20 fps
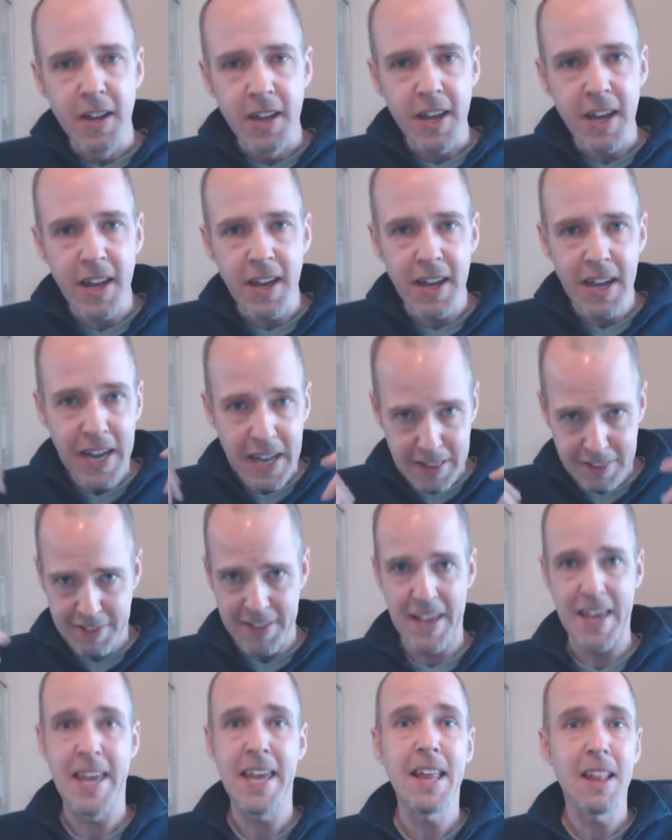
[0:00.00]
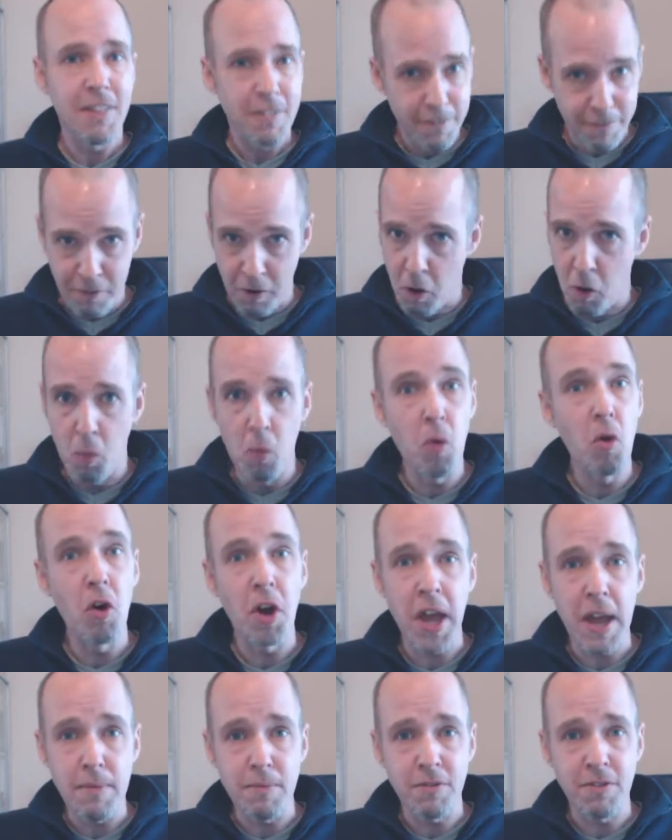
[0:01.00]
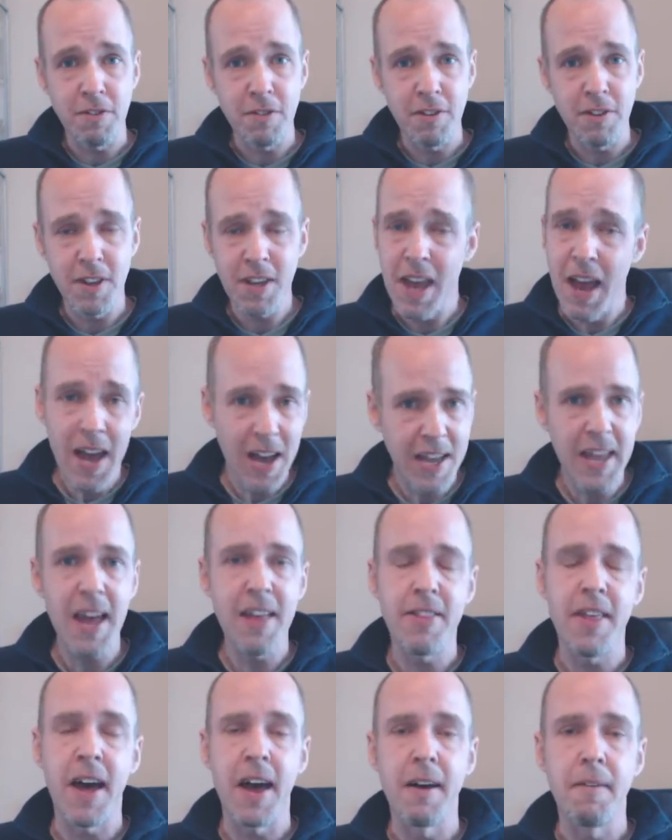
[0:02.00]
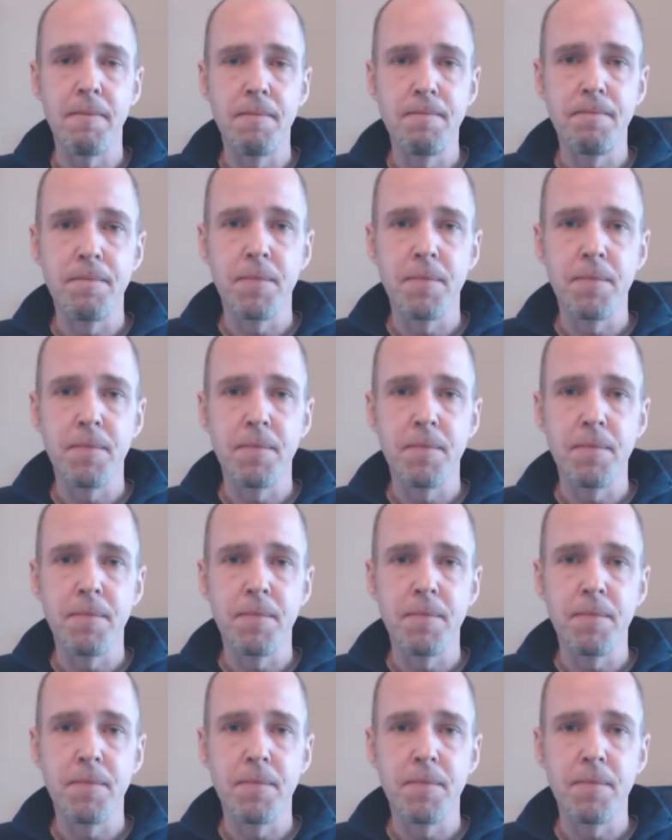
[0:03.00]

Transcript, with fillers: yeah it's a hill for a war games yeah I get that